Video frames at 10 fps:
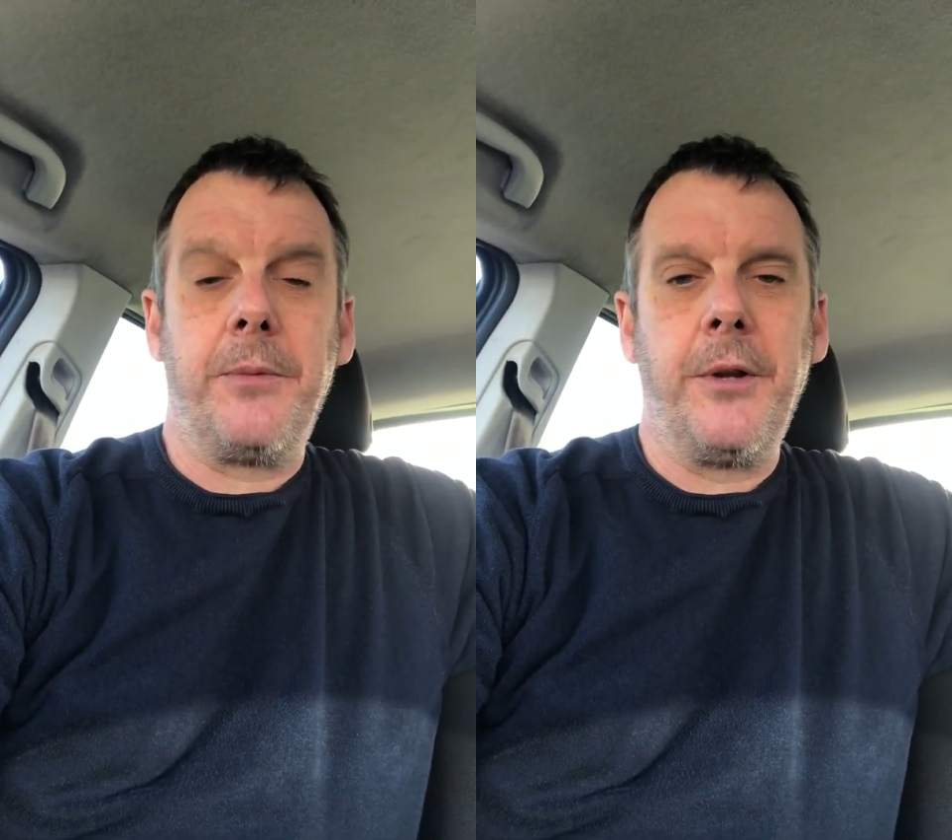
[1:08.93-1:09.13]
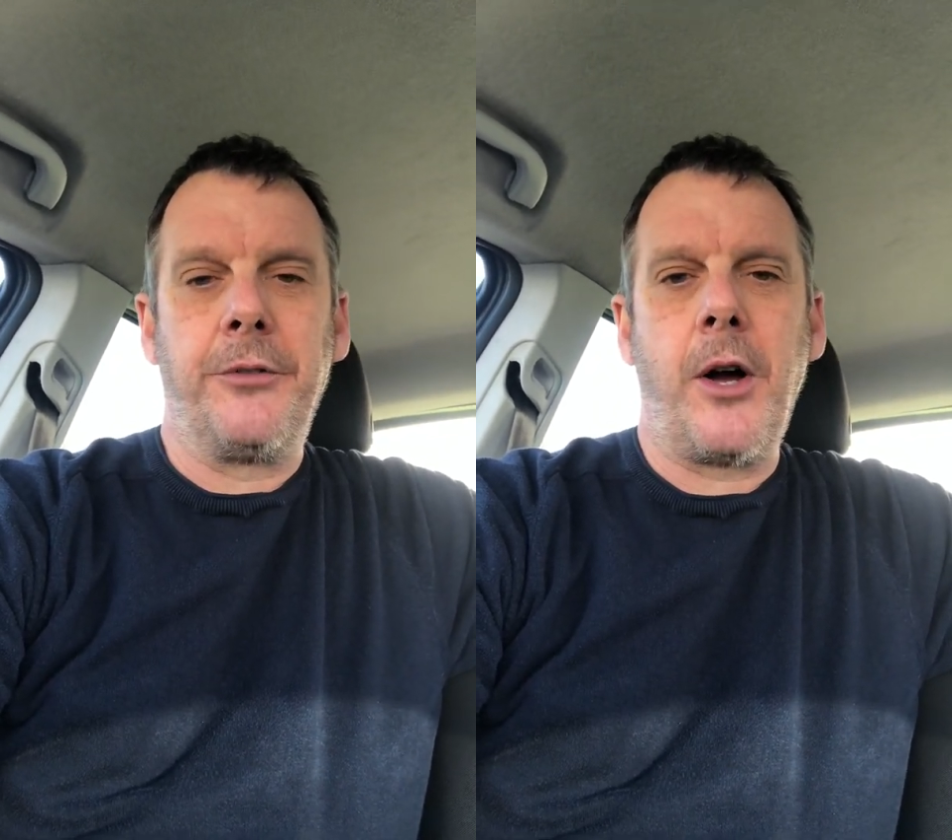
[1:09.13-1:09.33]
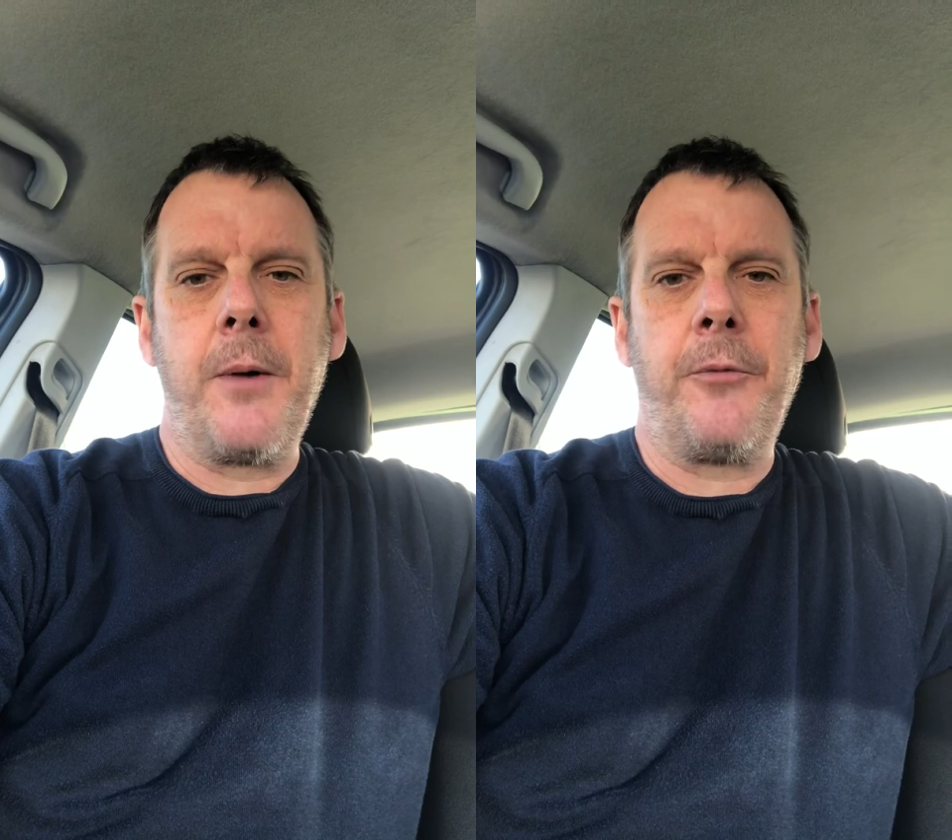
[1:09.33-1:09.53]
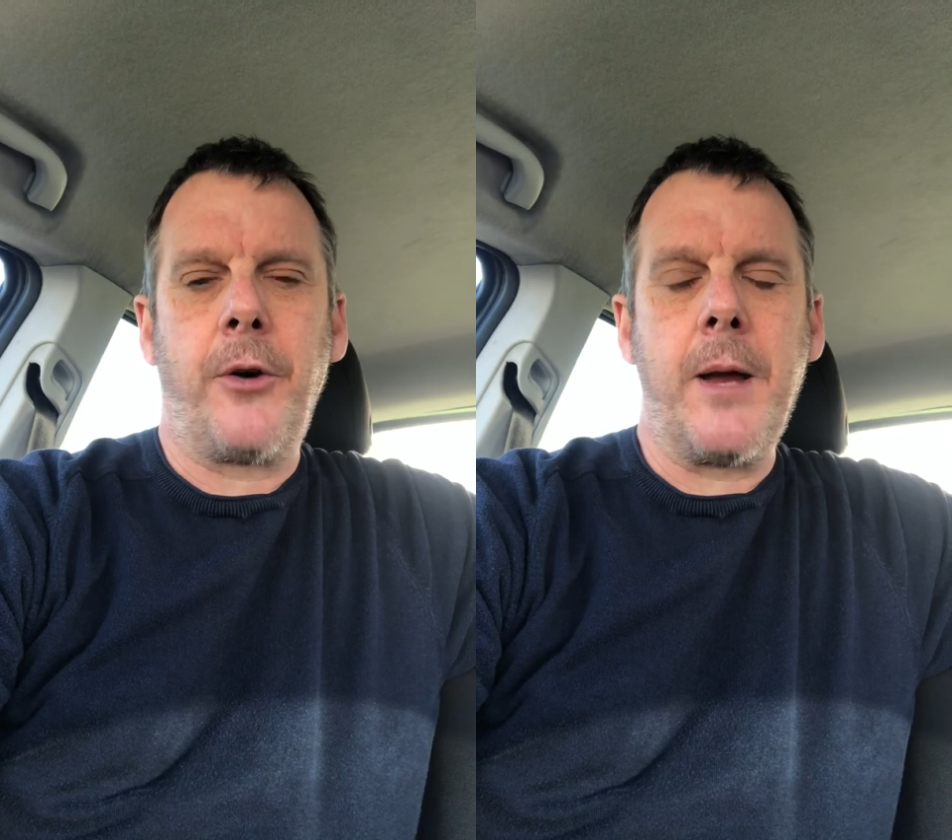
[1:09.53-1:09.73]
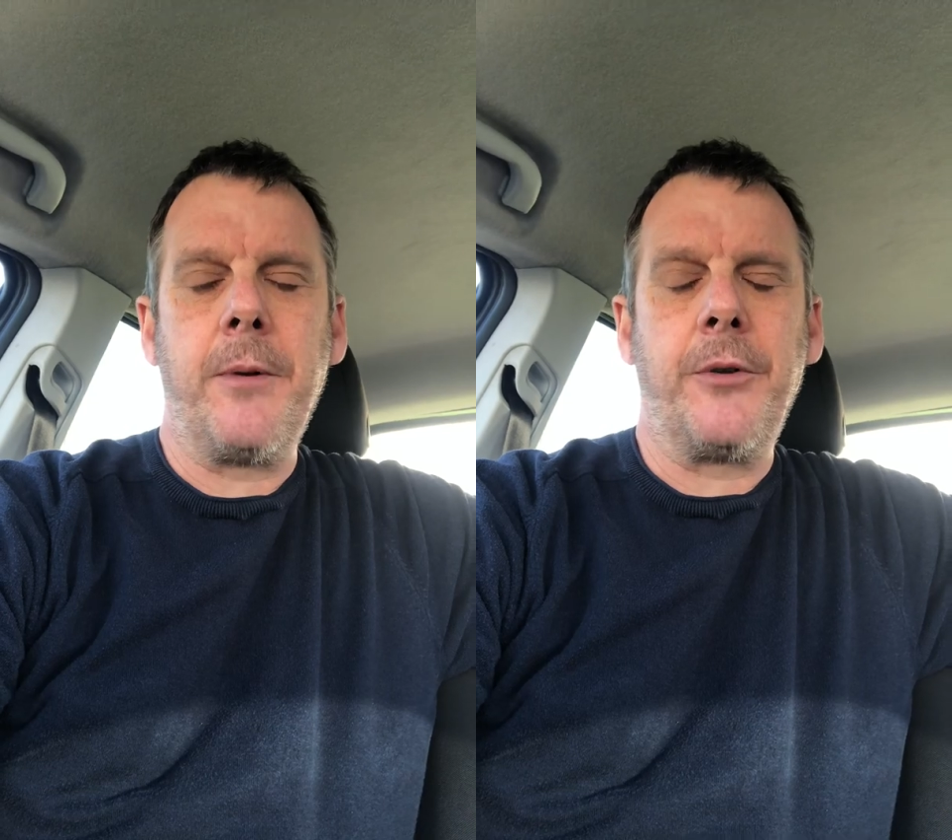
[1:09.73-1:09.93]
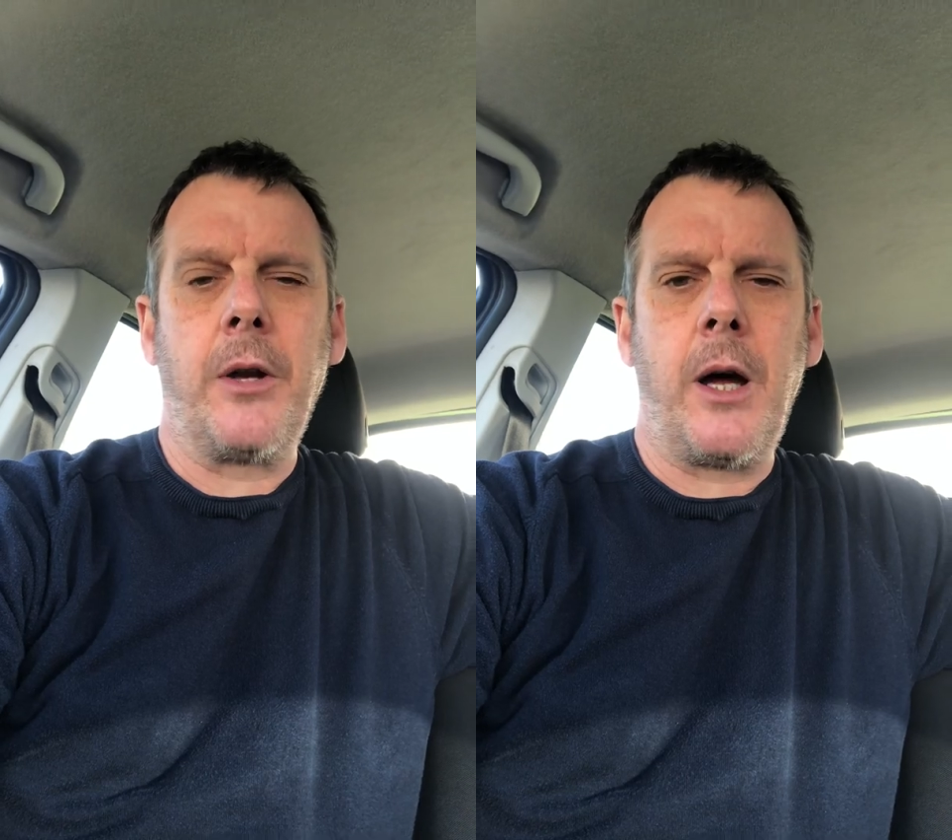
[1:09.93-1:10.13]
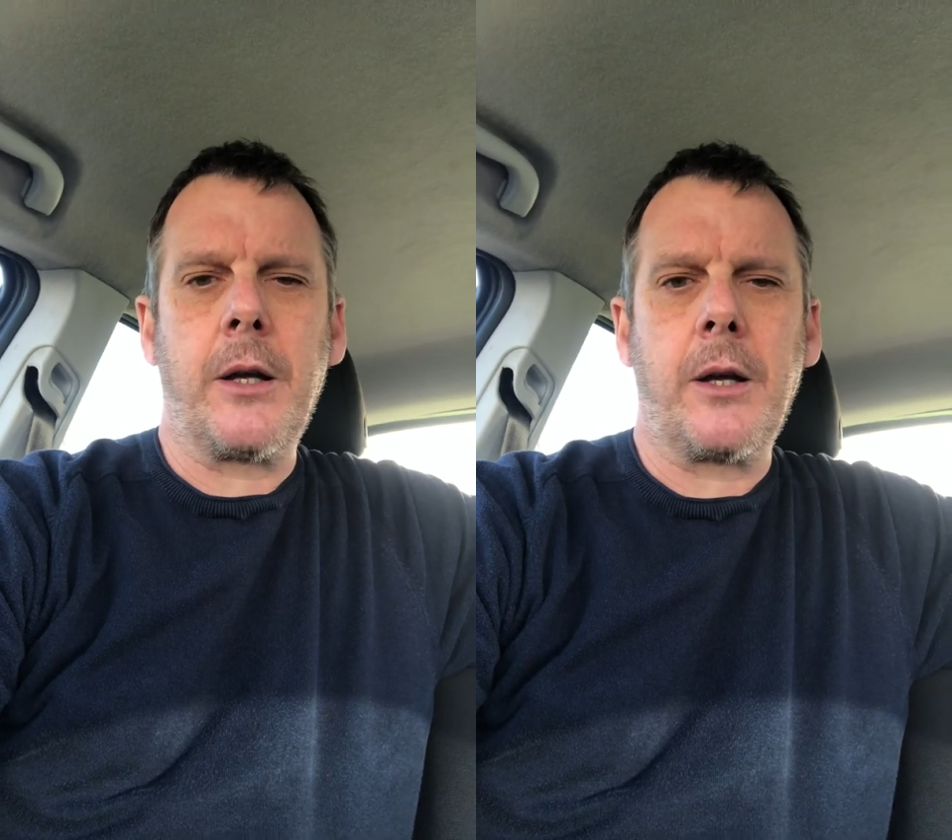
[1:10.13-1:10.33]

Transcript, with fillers: the, time frame, if you like,